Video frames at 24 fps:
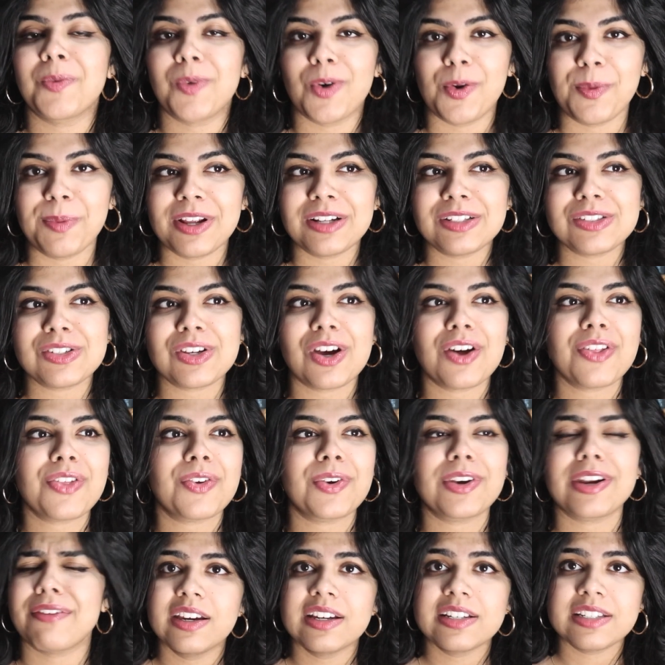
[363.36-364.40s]
romance
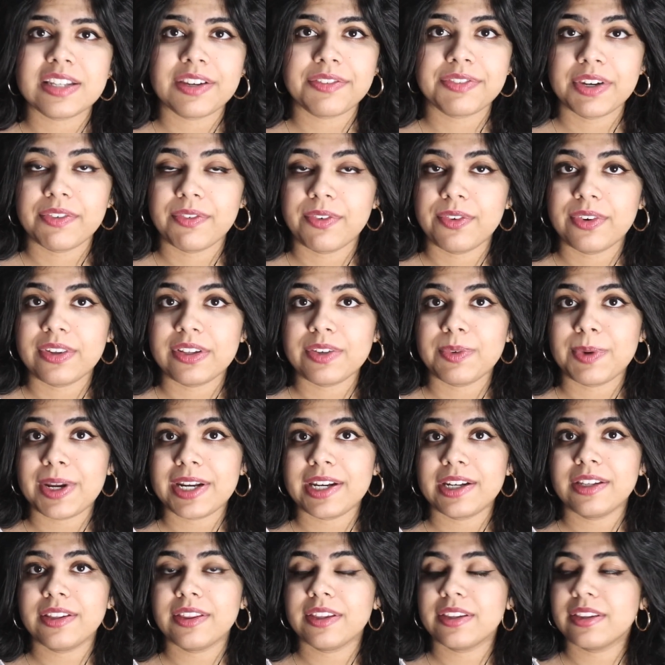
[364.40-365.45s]
author, and I've never really read
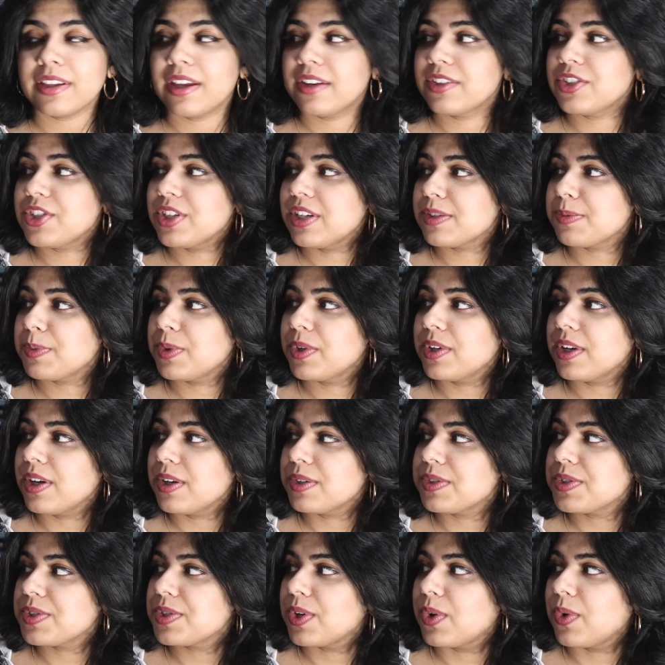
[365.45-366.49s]
anything that she has put
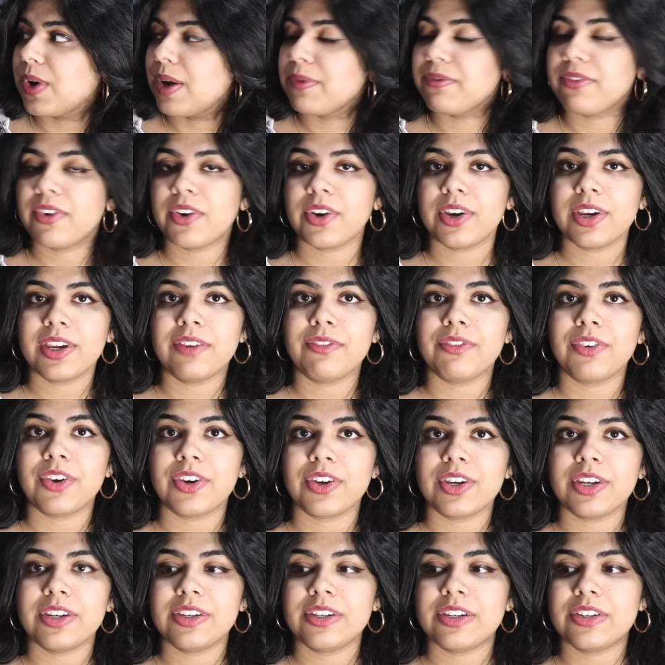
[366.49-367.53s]
out, so I'm very,
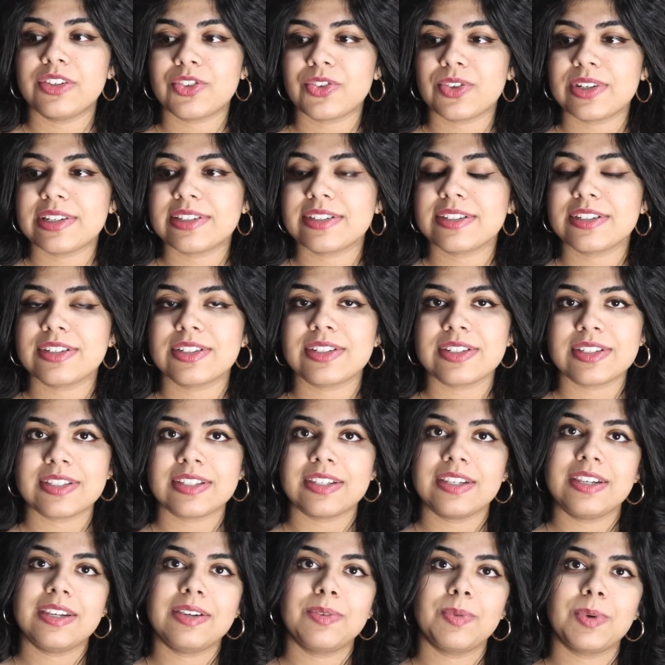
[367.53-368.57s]
very interested to
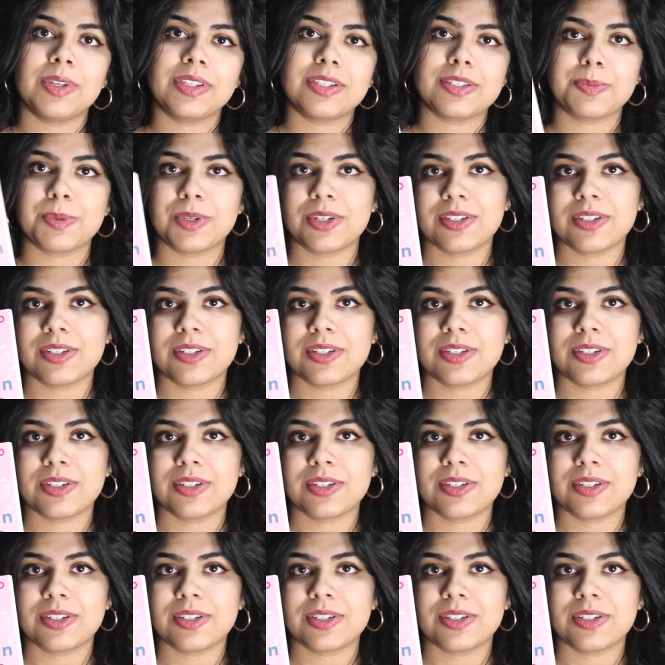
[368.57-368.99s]
see what this